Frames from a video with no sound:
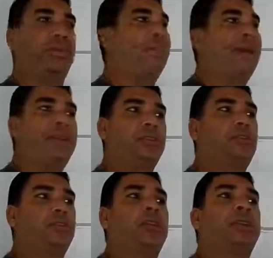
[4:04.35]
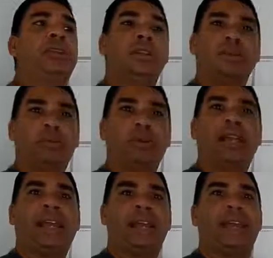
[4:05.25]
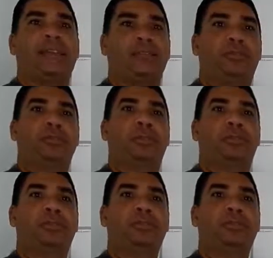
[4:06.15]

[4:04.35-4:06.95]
the better you can put a headline to them.